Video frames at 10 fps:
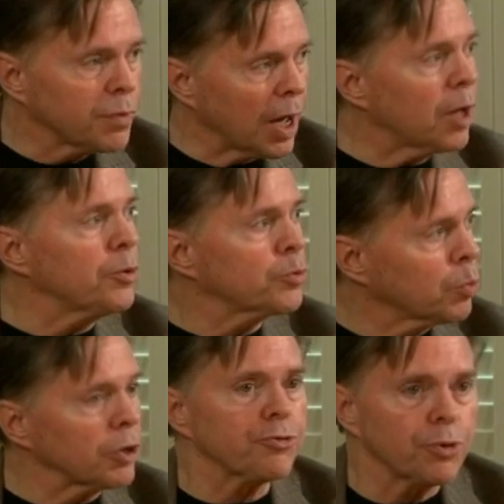
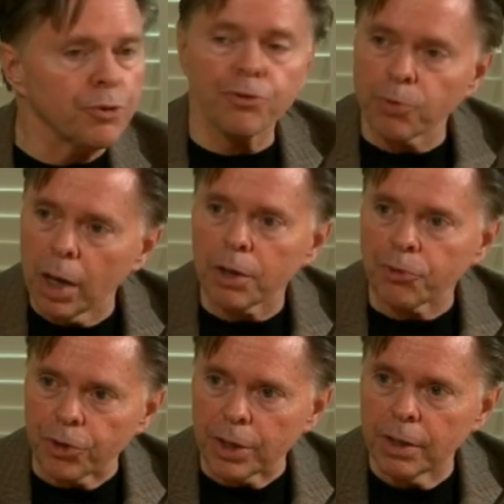found Western
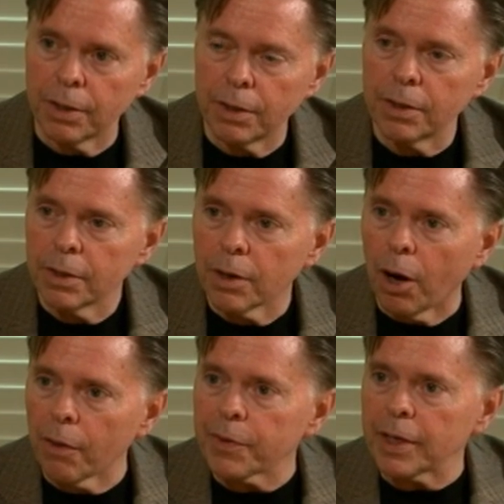astrology
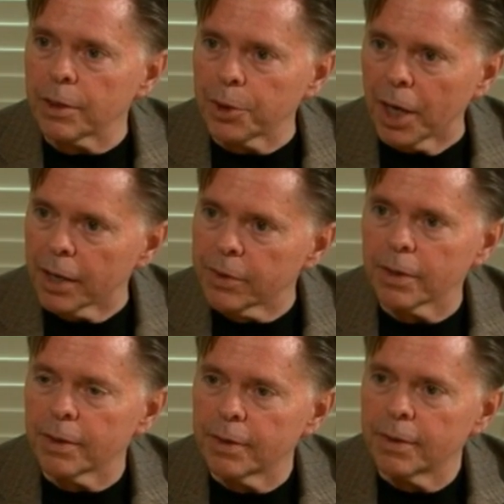on the internet.
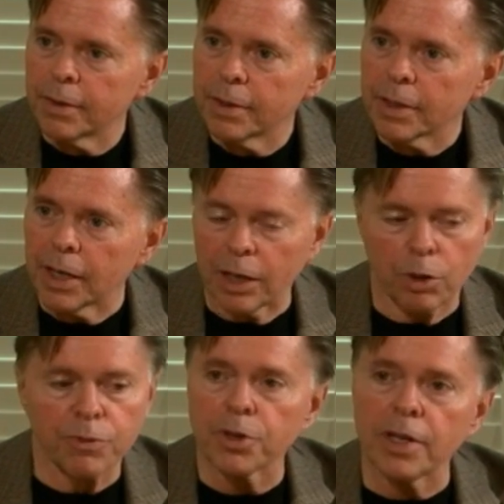And
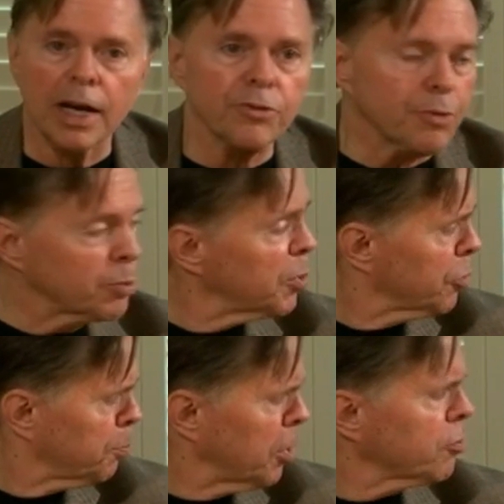over the last,
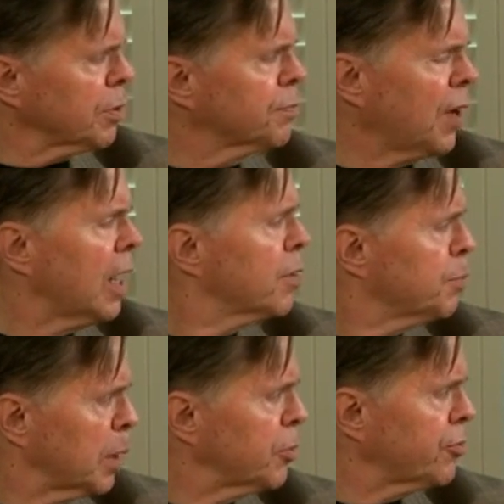especially
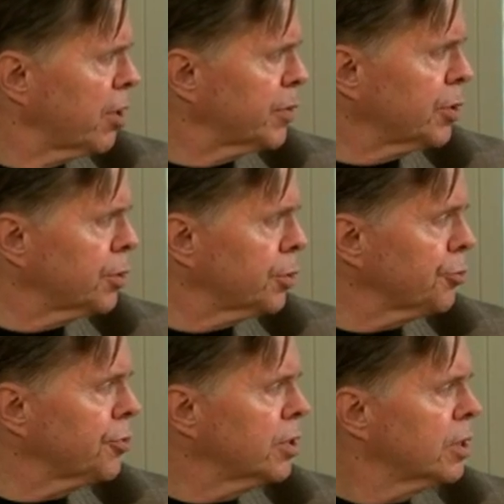5, maybe 7
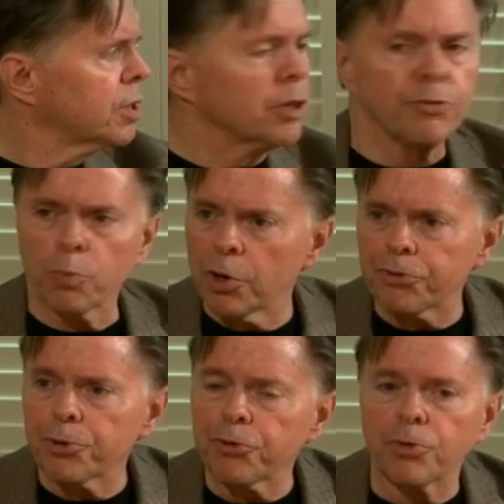years,
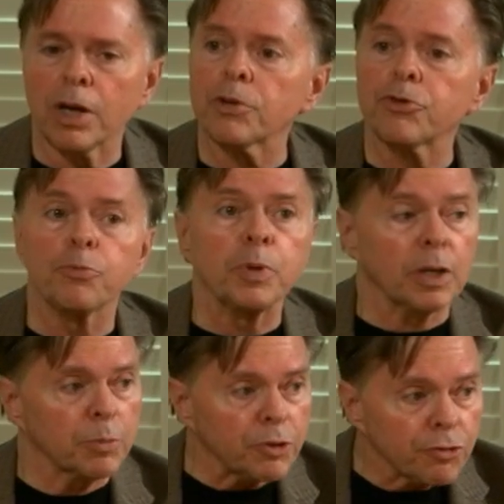Western astrology has
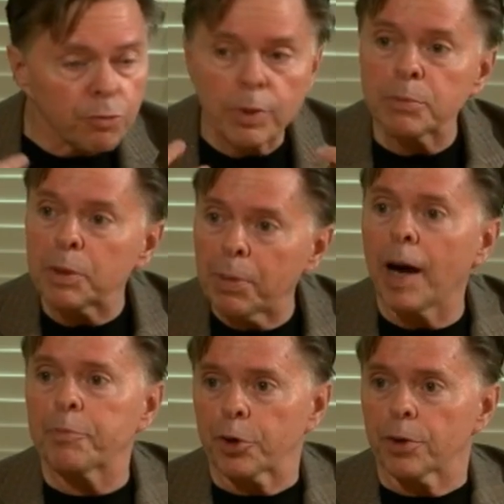become extremely
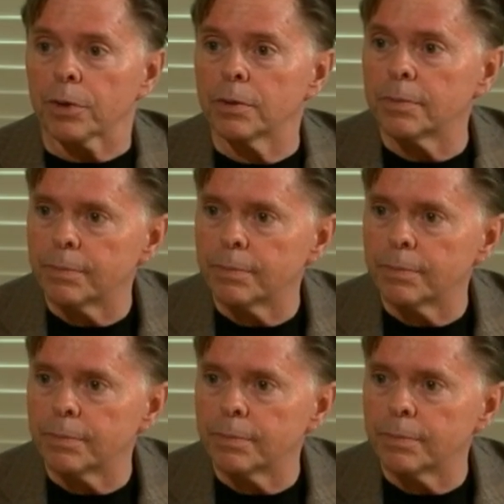popular.